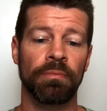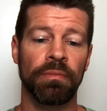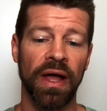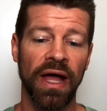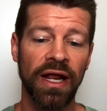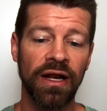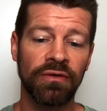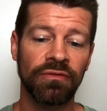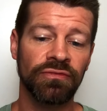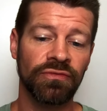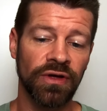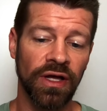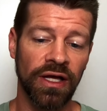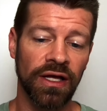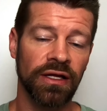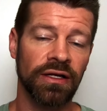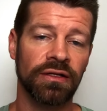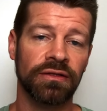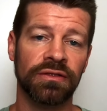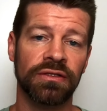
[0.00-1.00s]

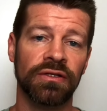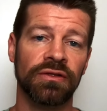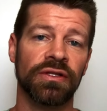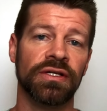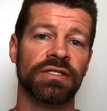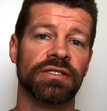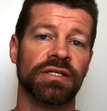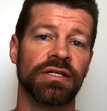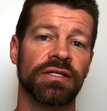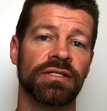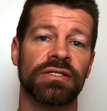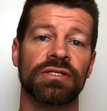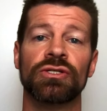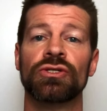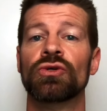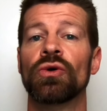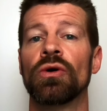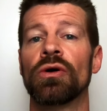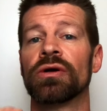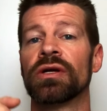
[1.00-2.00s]
benefit to this is
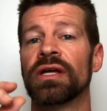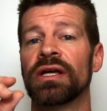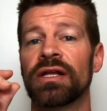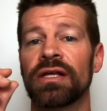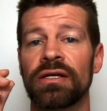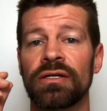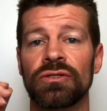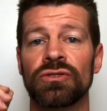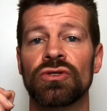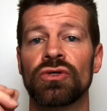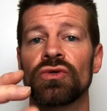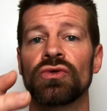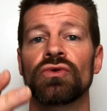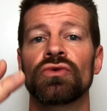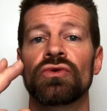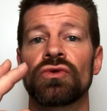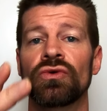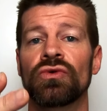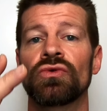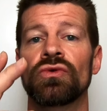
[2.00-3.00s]
you are getting 2
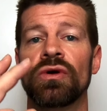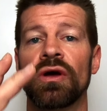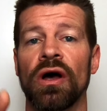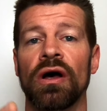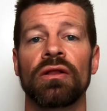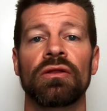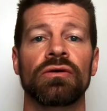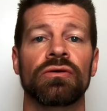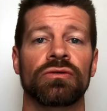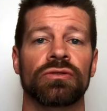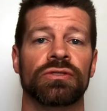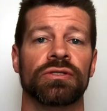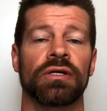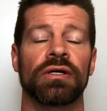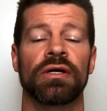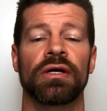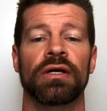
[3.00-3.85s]
new colors.